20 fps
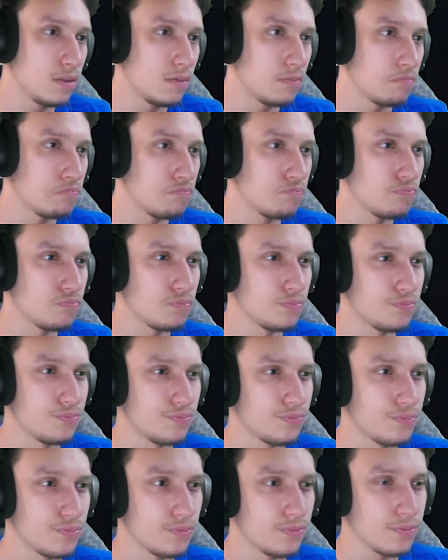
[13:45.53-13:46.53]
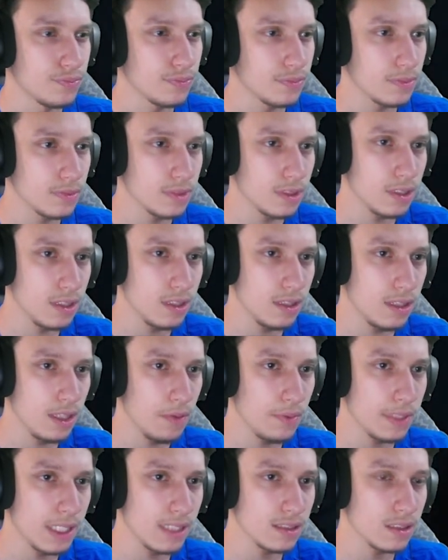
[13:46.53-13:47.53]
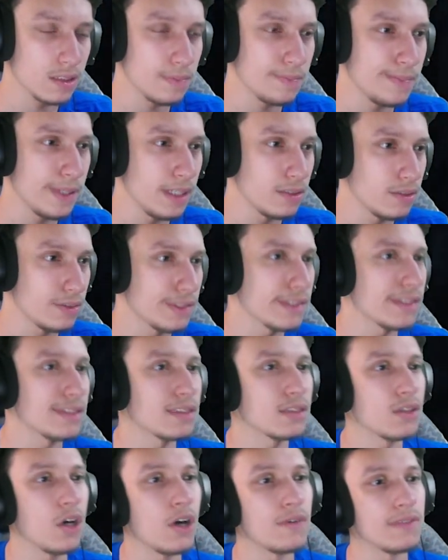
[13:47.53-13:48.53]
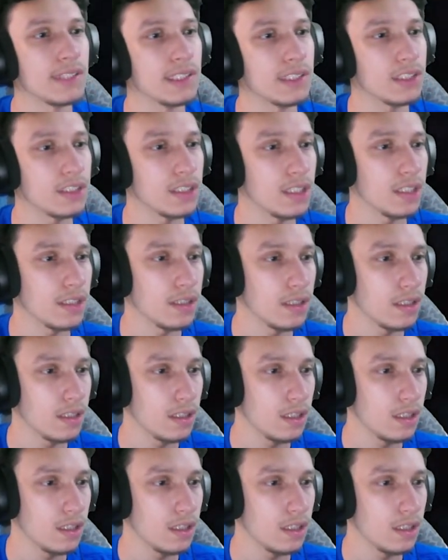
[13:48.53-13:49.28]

Hmm. Now we got some puzzles to solve and shit.